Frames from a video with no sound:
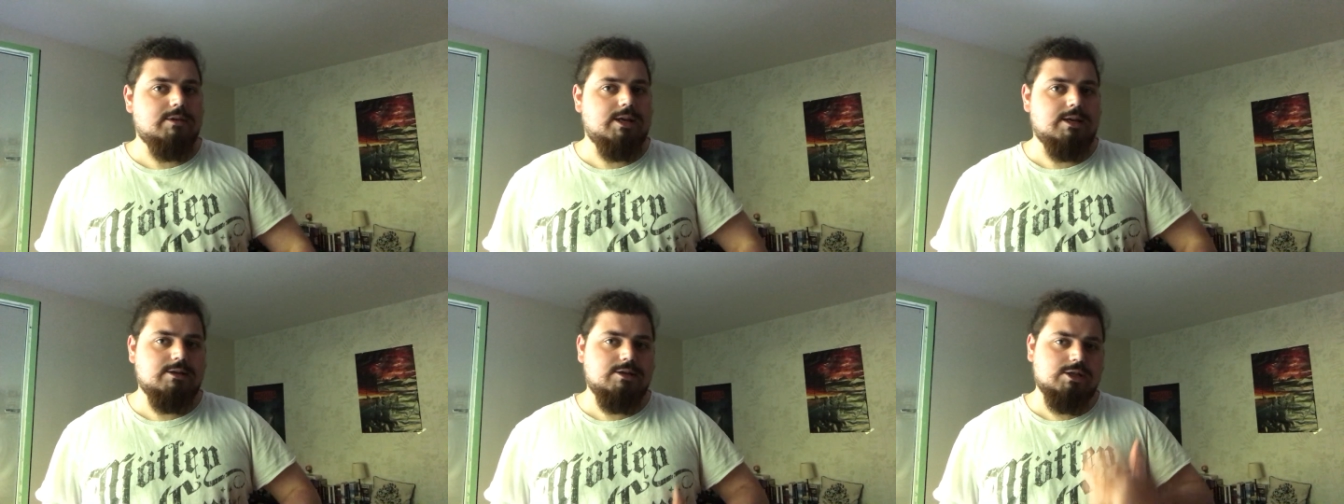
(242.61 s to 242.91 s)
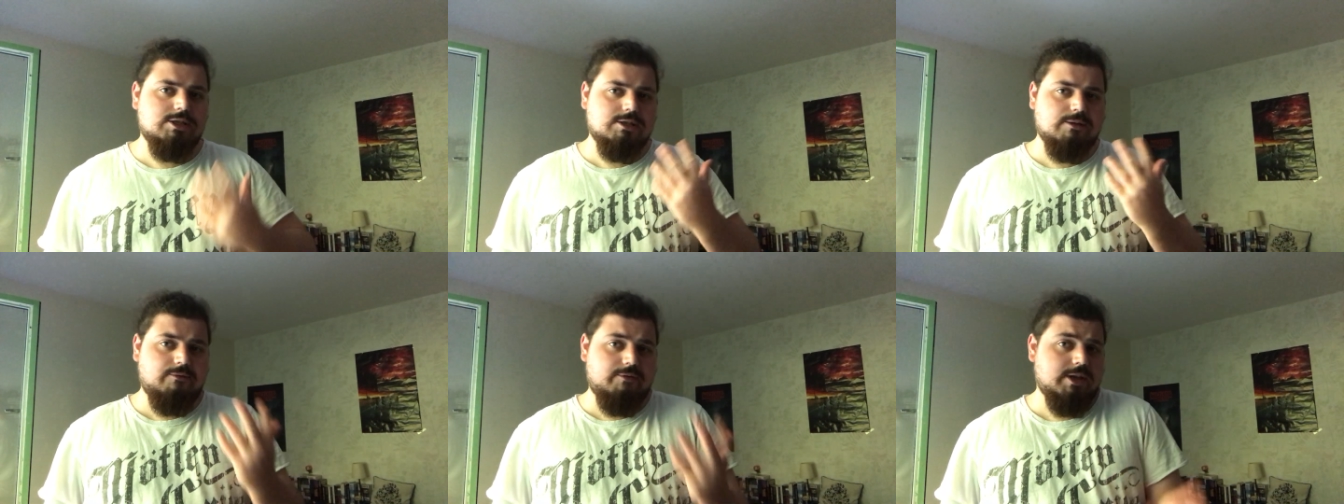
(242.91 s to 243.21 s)
than
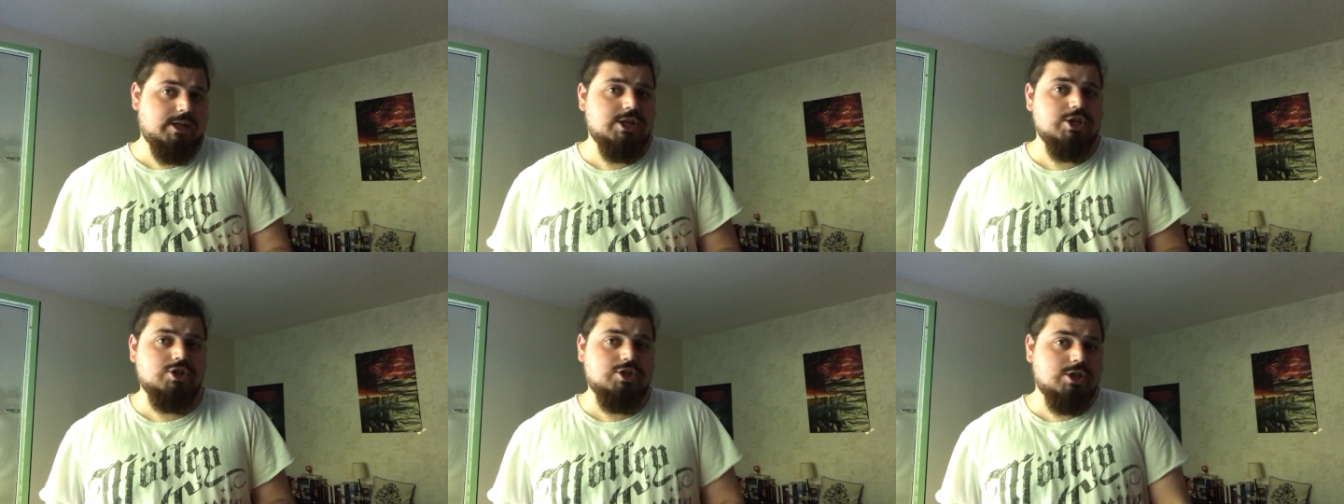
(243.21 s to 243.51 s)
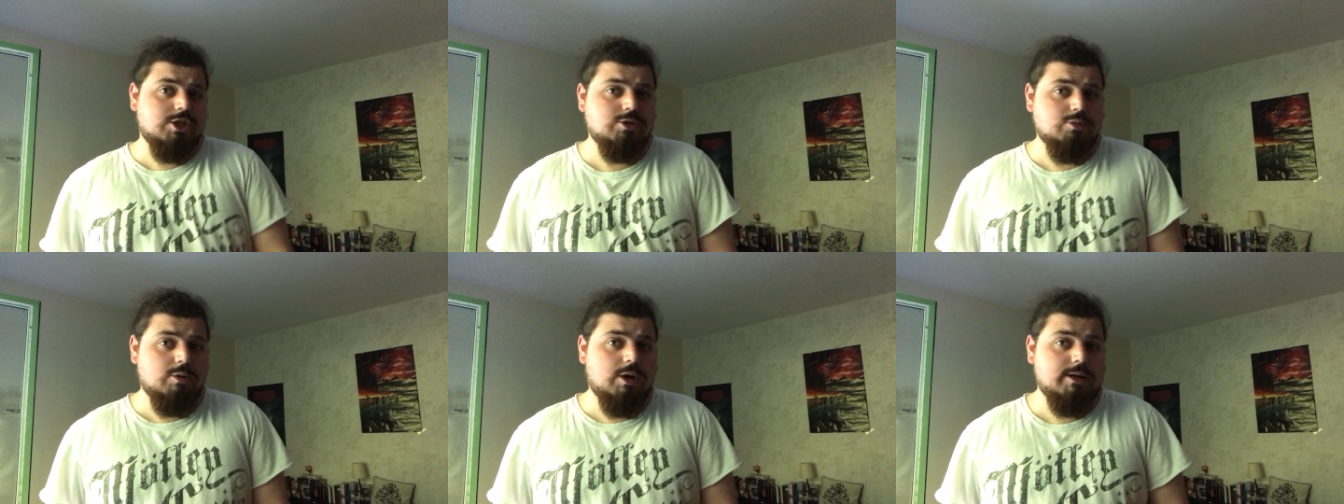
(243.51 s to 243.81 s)
just finish
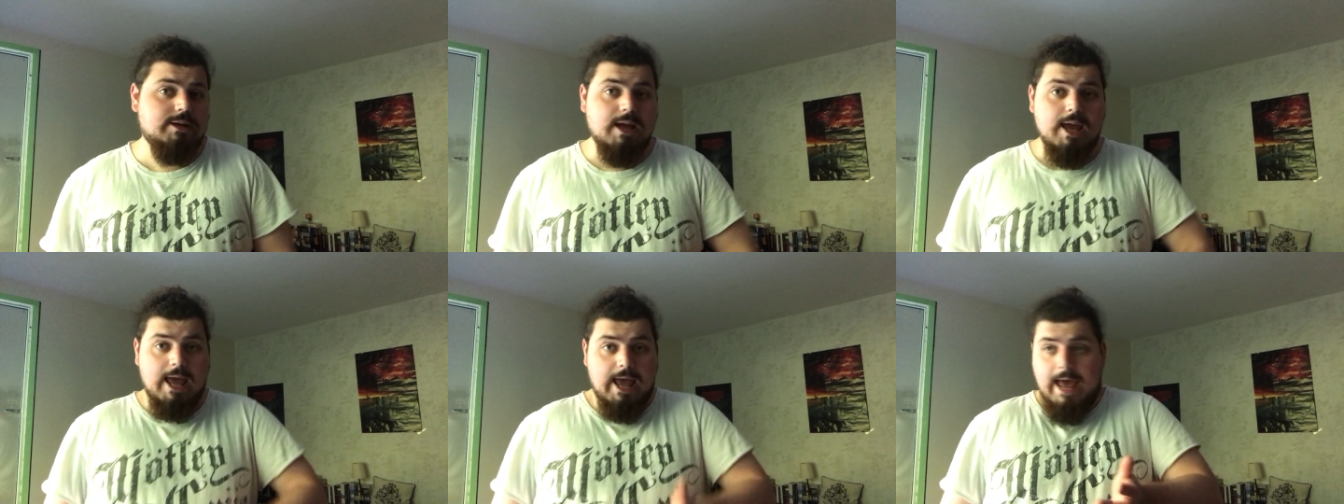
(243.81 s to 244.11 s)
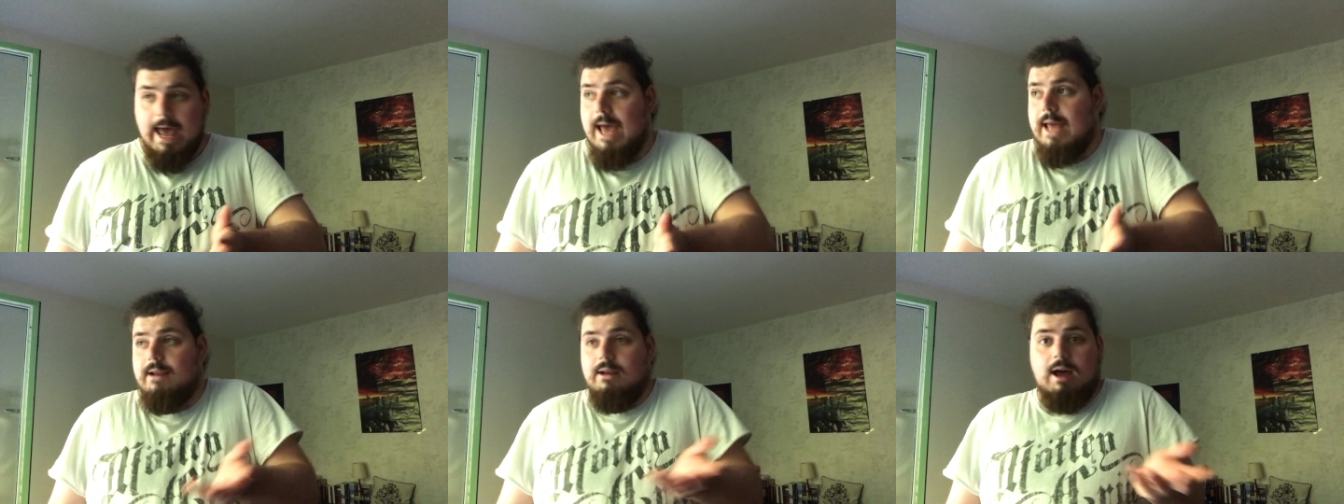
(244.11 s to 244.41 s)
this one,
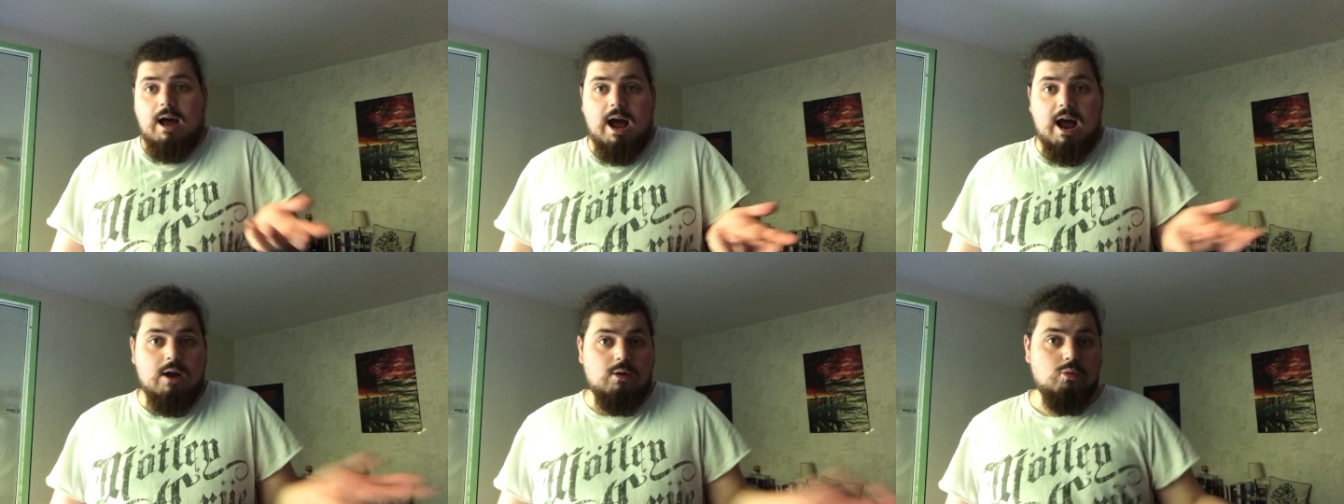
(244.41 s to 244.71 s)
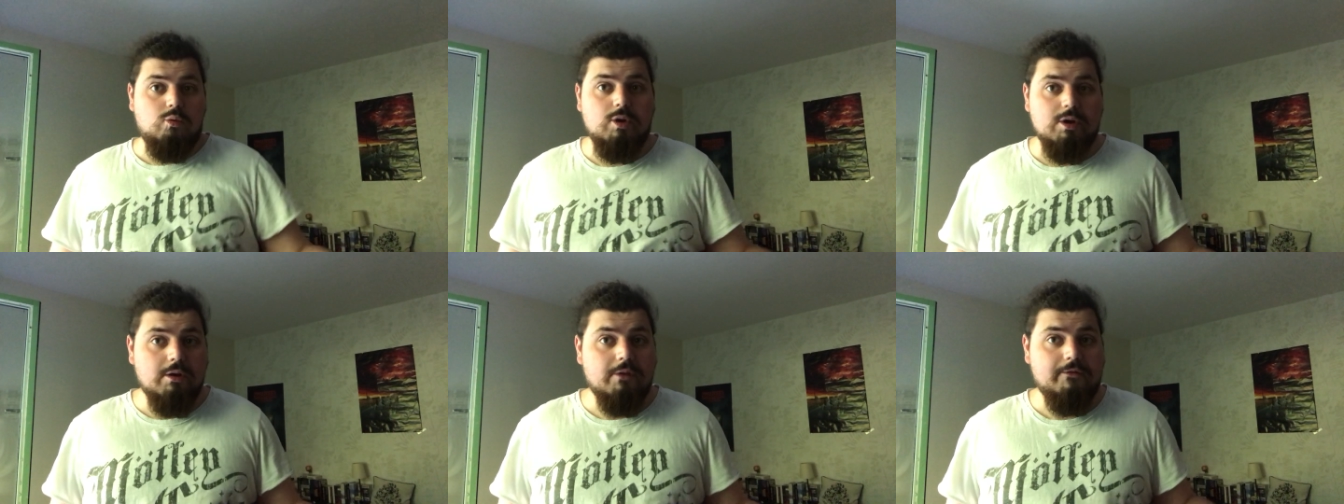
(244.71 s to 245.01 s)
and I
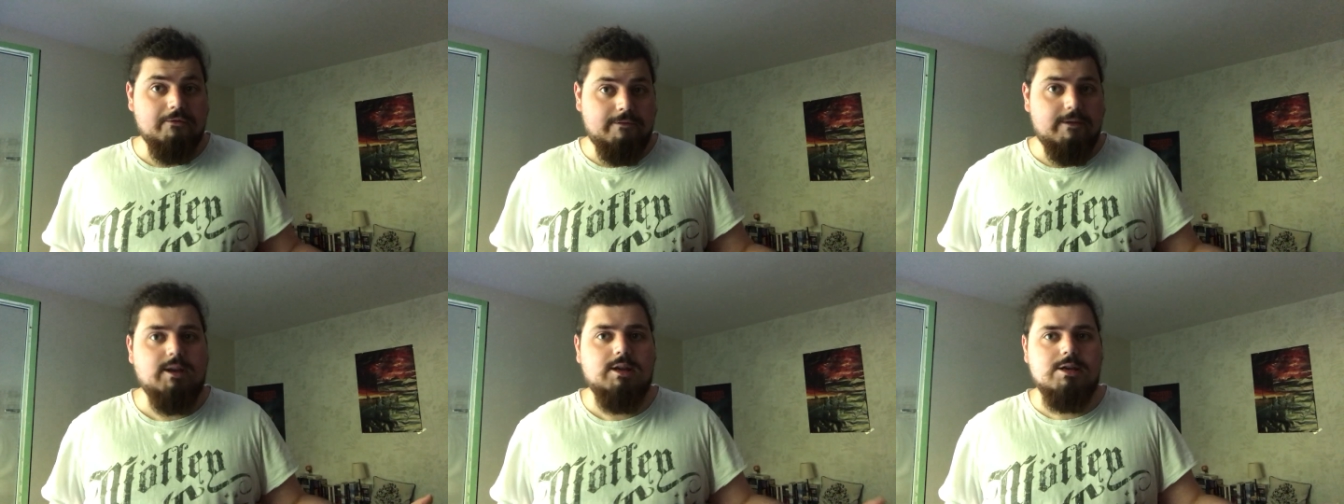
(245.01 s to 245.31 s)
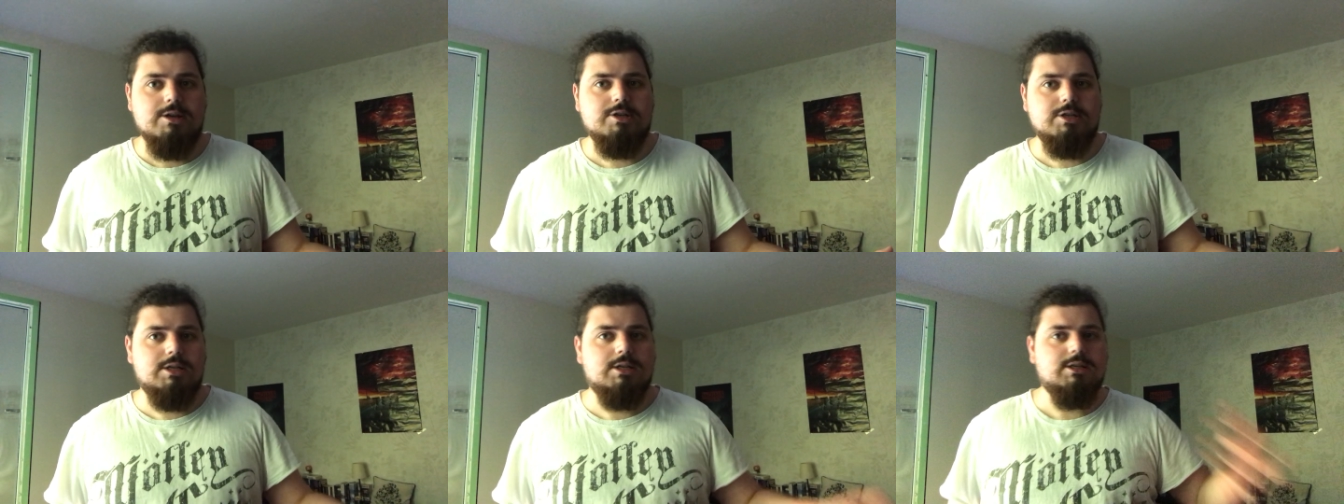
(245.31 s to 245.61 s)
will
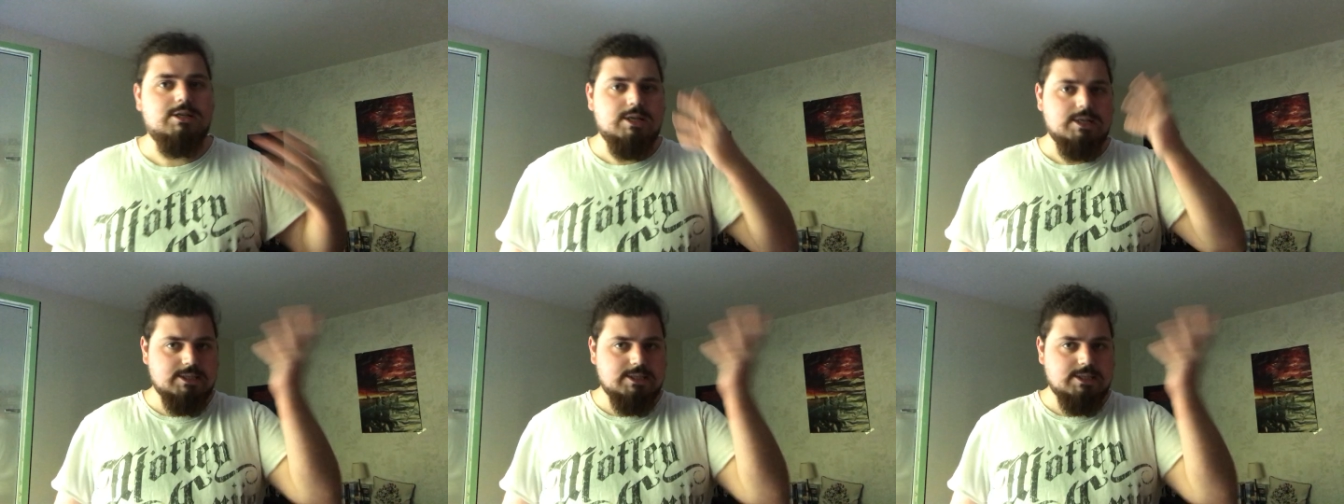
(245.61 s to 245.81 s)
finish it.